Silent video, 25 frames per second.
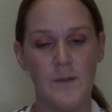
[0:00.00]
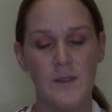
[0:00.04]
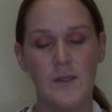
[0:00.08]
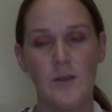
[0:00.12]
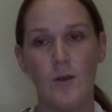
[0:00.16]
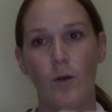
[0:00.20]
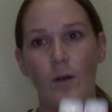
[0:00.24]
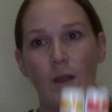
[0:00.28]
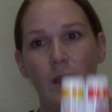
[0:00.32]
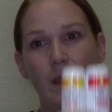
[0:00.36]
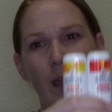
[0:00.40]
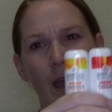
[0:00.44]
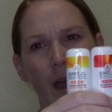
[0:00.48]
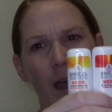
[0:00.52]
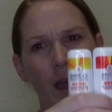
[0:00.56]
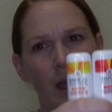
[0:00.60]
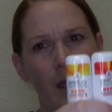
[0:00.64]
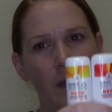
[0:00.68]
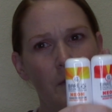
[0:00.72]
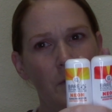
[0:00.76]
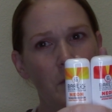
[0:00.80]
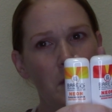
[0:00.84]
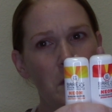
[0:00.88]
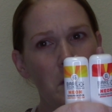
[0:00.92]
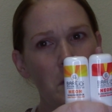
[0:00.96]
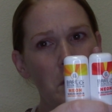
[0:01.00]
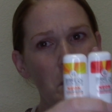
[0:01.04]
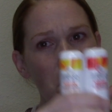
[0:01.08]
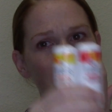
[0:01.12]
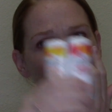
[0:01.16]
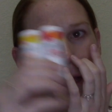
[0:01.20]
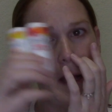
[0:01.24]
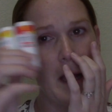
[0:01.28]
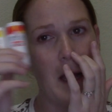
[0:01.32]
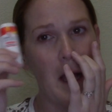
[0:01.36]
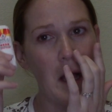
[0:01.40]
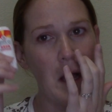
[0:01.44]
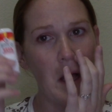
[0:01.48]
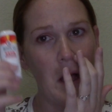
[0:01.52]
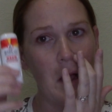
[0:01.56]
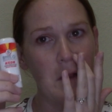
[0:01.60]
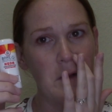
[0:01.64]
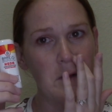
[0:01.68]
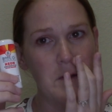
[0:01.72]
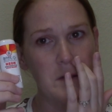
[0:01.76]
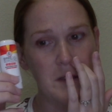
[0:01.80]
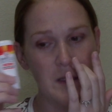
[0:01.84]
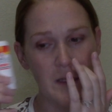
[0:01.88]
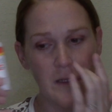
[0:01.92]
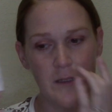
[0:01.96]
So yeah, if you like a
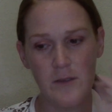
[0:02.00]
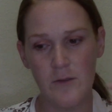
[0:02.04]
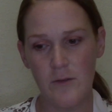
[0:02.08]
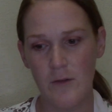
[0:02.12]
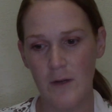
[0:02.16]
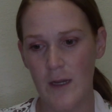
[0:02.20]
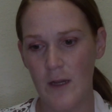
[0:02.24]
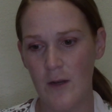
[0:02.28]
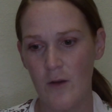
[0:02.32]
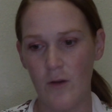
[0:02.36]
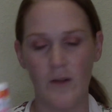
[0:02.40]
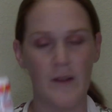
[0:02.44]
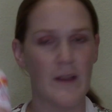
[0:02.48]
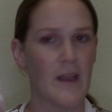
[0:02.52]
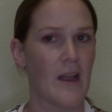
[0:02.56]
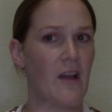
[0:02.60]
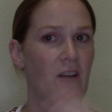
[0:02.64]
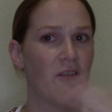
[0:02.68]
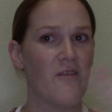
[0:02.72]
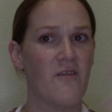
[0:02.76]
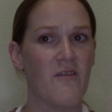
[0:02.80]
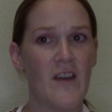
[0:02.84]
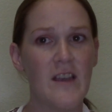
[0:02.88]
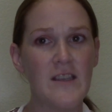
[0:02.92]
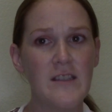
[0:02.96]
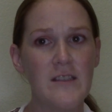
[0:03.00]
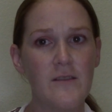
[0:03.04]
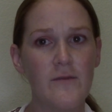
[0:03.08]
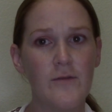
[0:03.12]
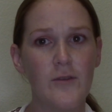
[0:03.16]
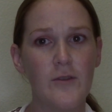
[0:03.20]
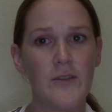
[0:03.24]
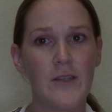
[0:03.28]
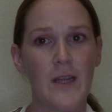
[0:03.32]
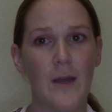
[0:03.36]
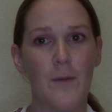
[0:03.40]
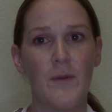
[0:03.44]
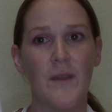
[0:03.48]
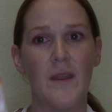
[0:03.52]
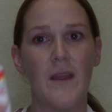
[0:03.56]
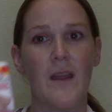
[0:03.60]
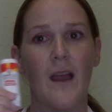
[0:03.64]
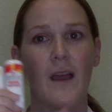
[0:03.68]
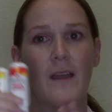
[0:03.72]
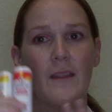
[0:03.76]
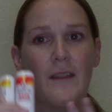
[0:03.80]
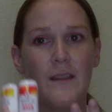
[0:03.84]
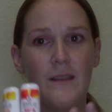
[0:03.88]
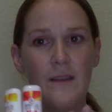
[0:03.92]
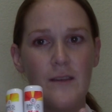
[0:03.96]
colored sunscreen or like a festival type thing,
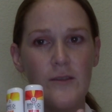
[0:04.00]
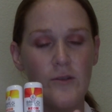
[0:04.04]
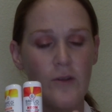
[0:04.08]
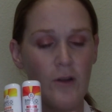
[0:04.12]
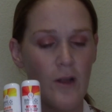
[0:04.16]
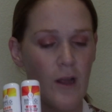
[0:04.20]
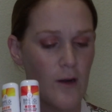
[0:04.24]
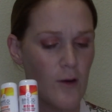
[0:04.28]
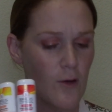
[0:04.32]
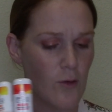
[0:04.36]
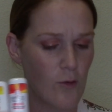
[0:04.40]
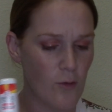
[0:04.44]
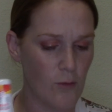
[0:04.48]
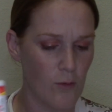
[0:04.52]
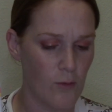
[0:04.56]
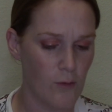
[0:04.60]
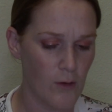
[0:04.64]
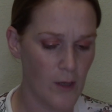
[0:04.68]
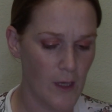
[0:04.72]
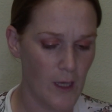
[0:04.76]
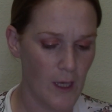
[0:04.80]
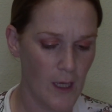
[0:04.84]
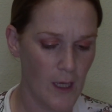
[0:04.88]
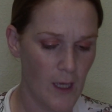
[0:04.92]
I think these are kind of cool.